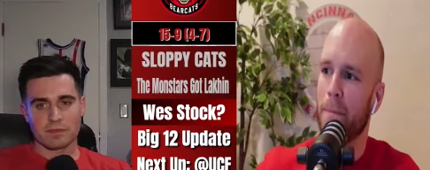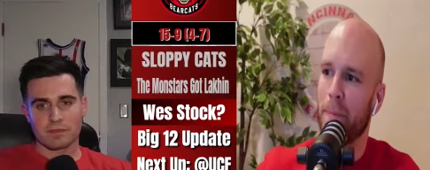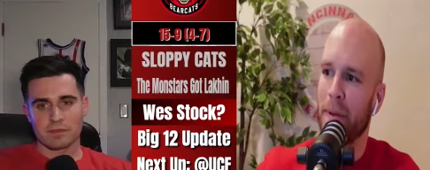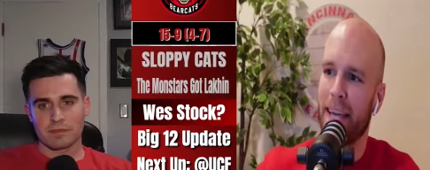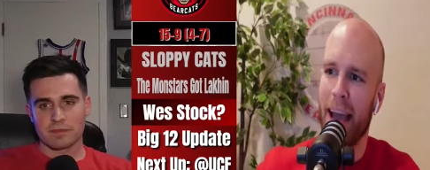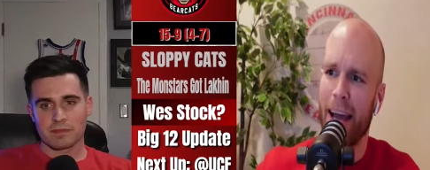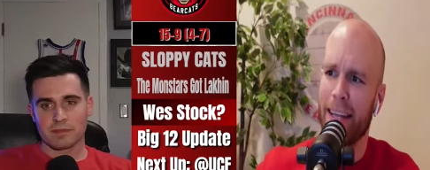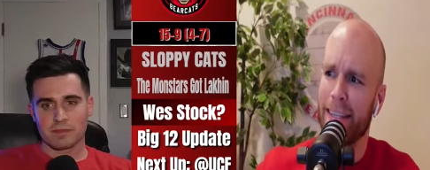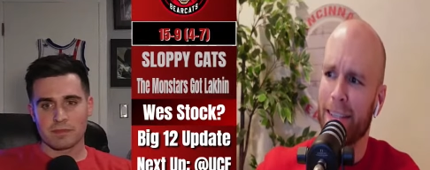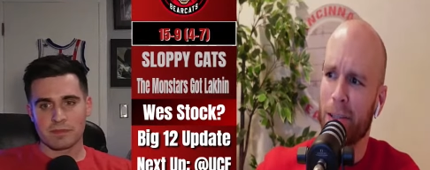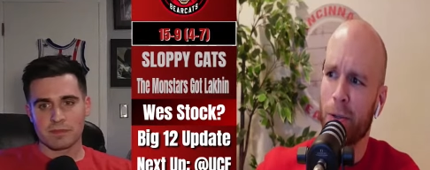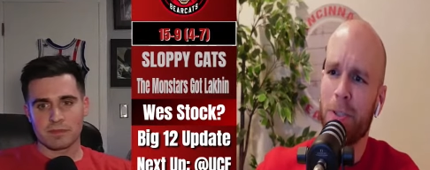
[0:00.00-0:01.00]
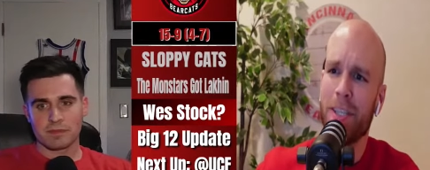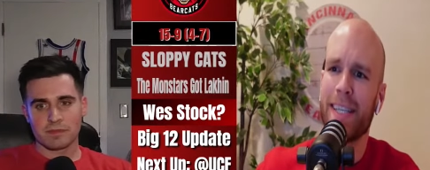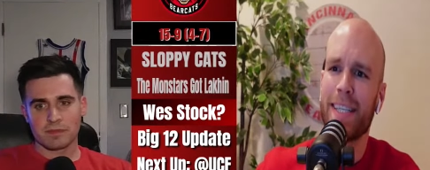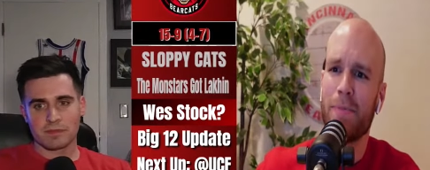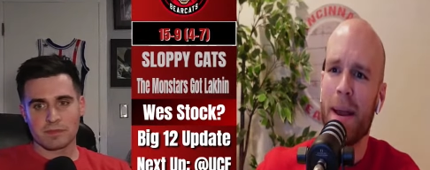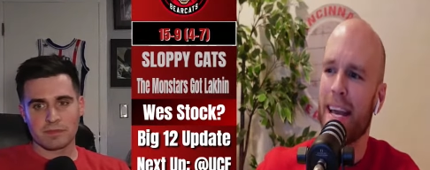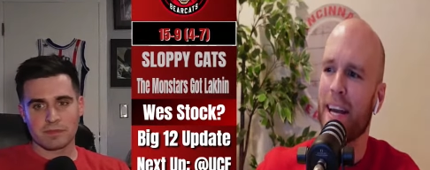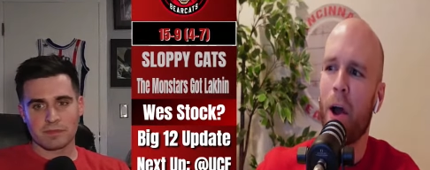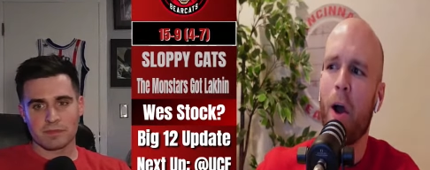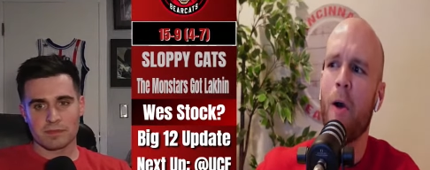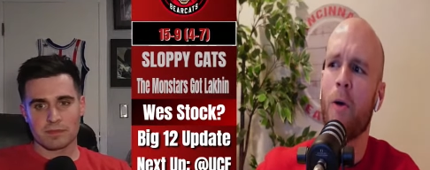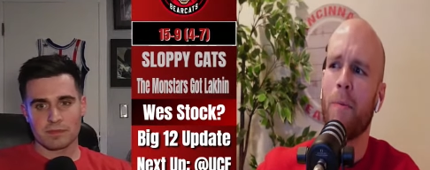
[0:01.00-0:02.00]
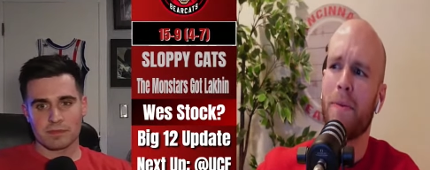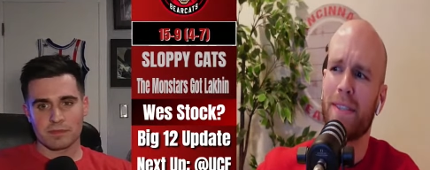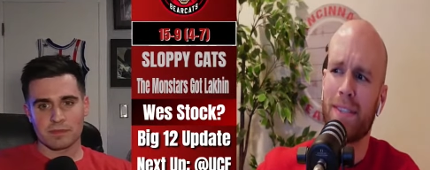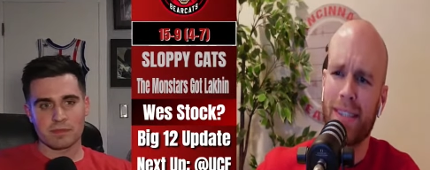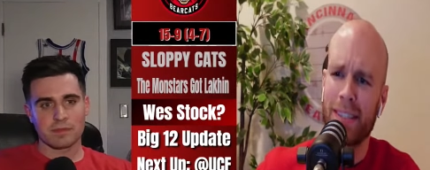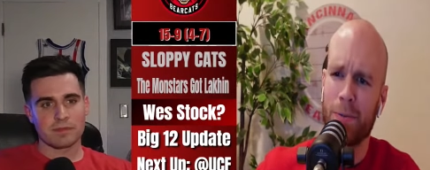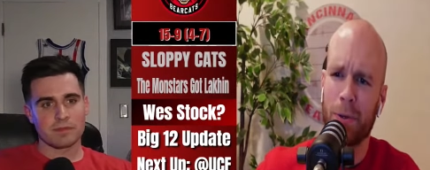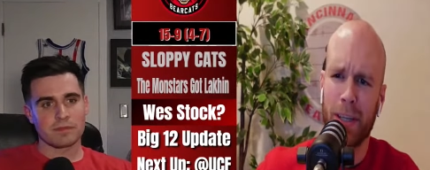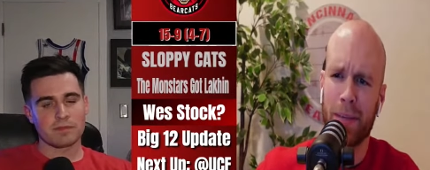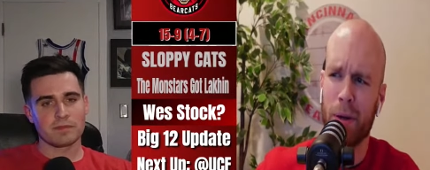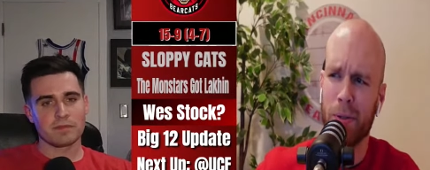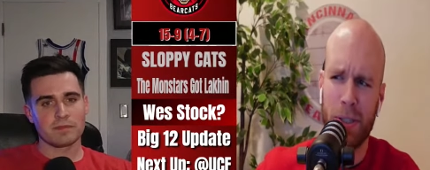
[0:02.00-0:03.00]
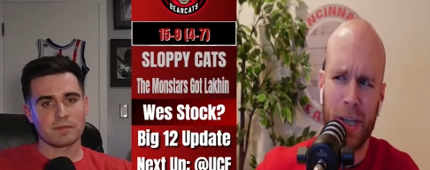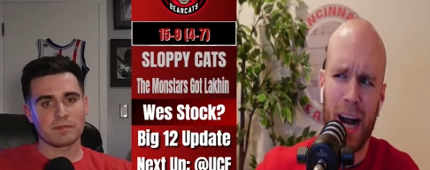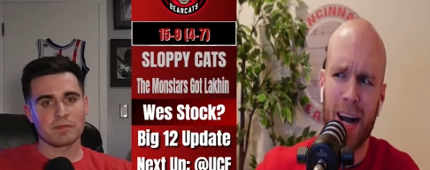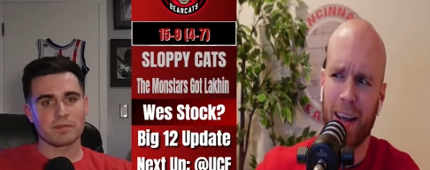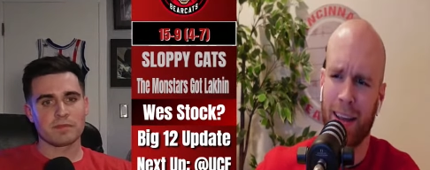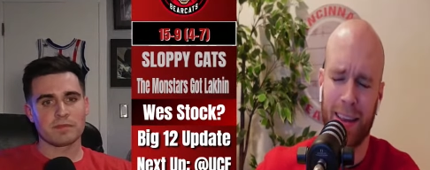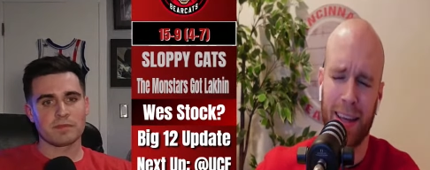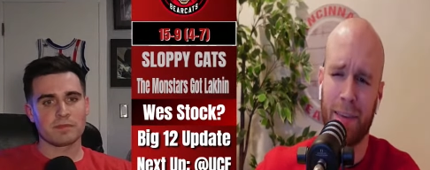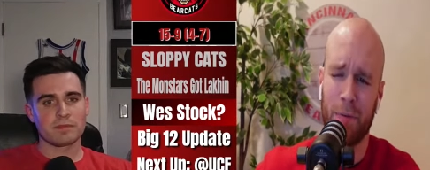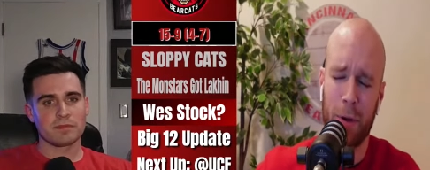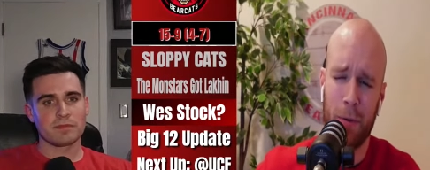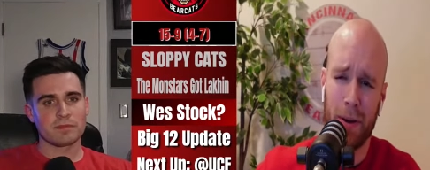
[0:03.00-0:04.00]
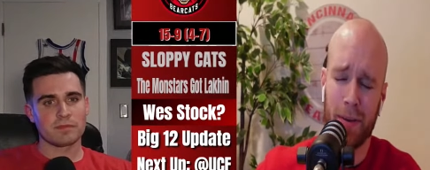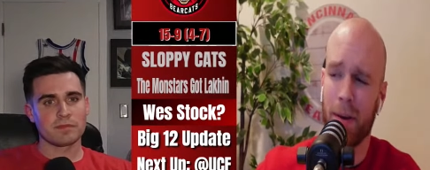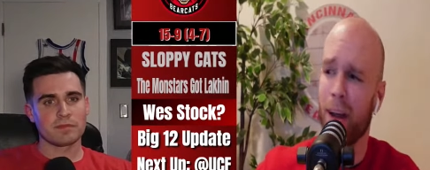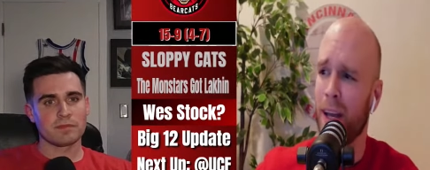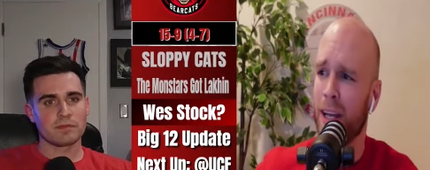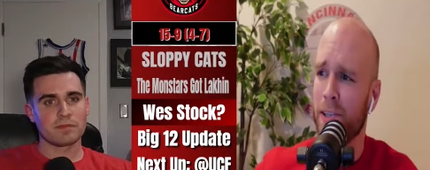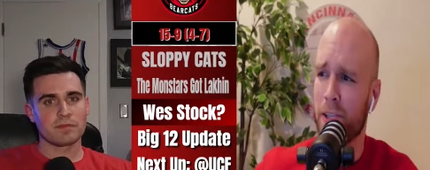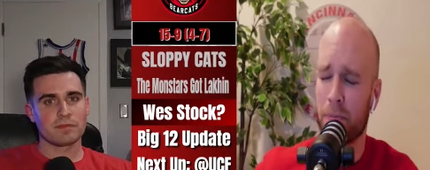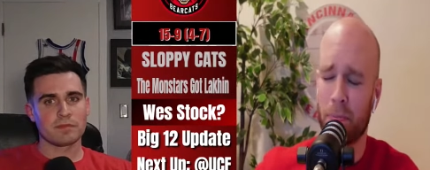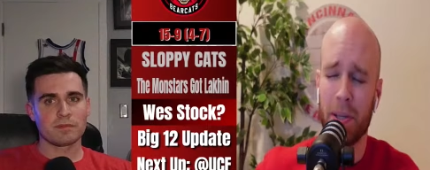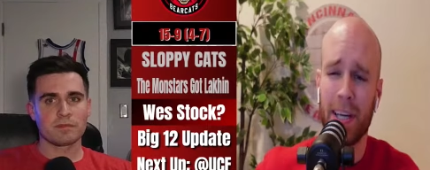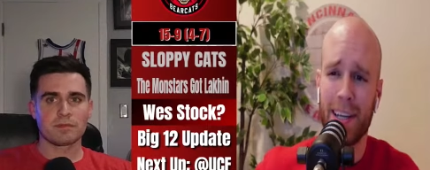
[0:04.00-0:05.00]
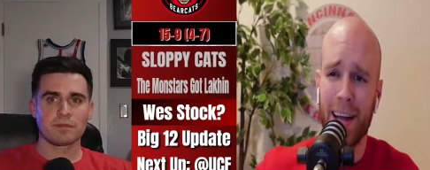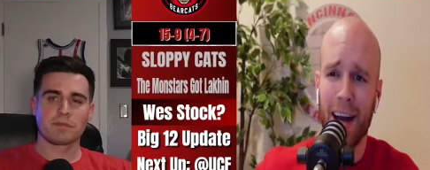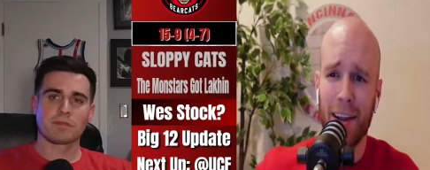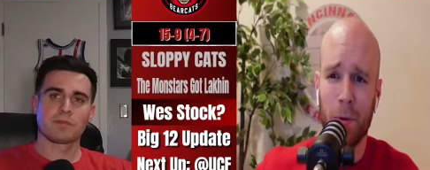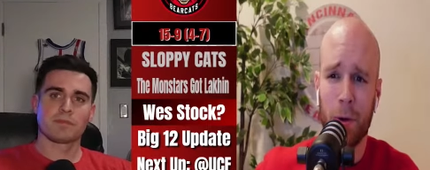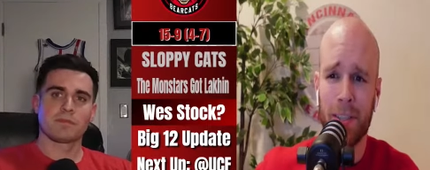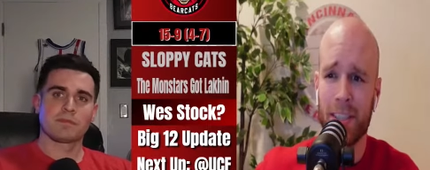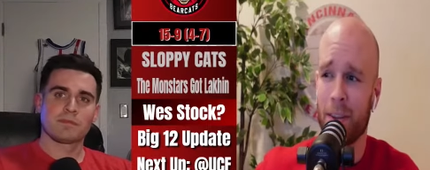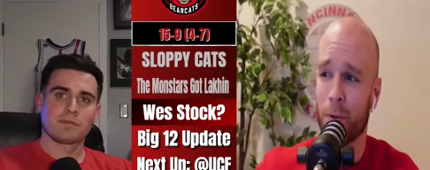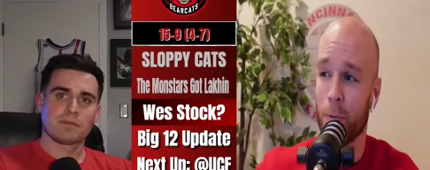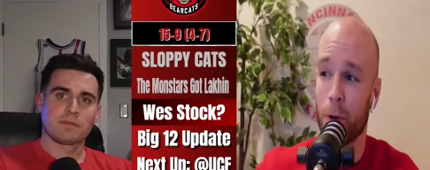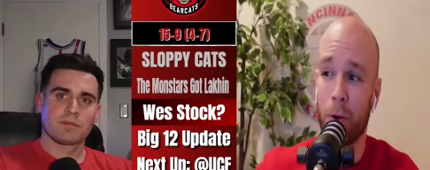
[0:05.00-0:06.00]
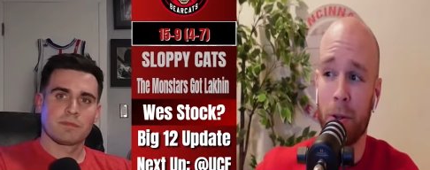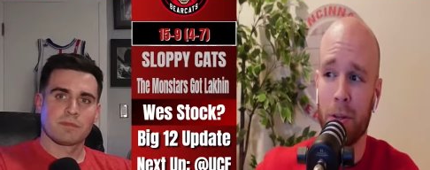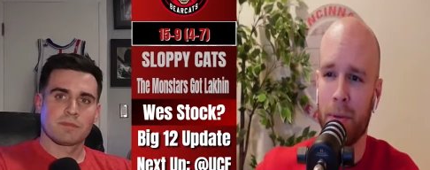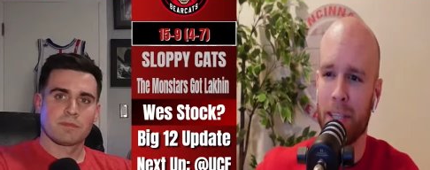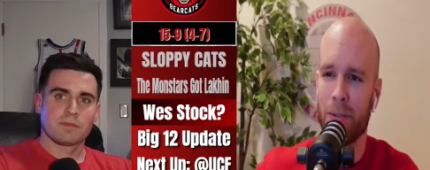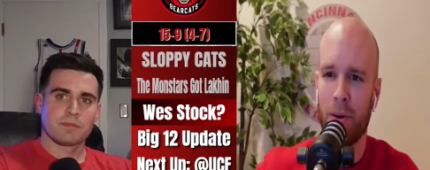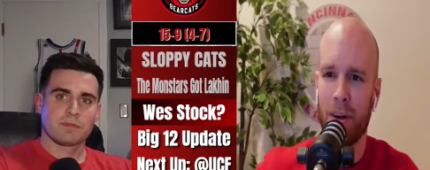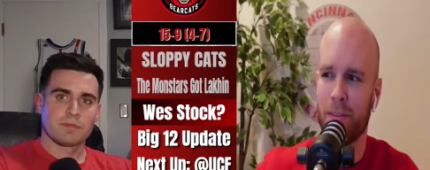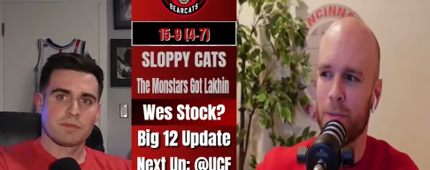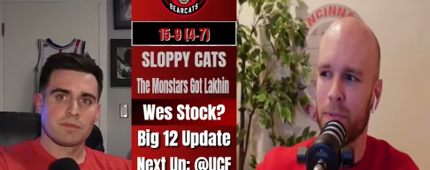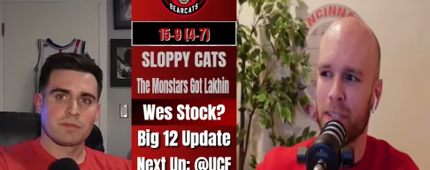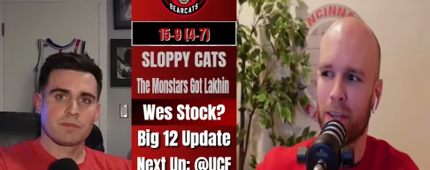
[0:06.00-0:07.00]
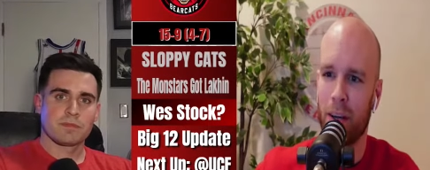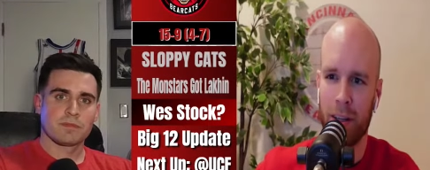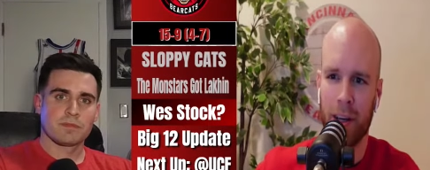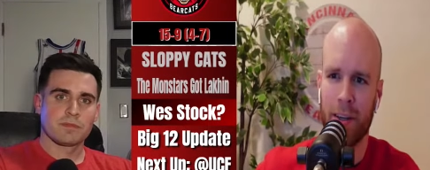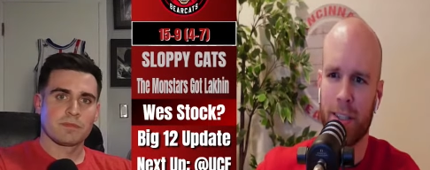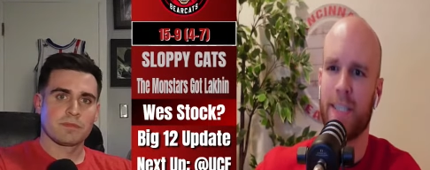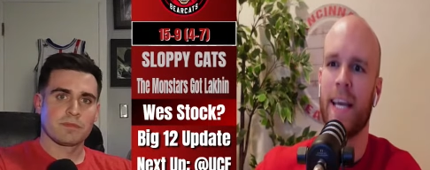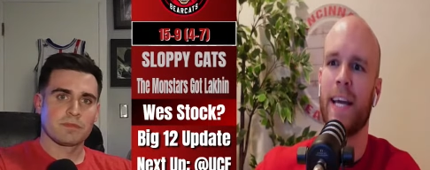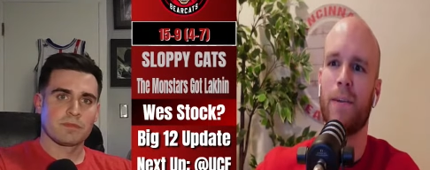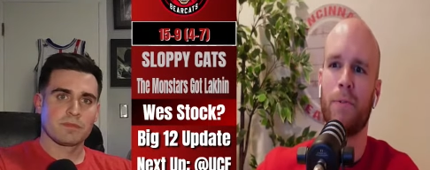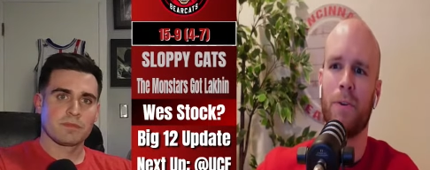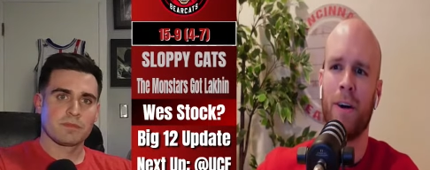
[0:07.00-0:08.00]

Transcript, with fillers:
Speaker 1: yeah, losing this many at home is really the most shocking thing. If we would have split a lot of the ones on the road in the Big 12, it would be totally understandable.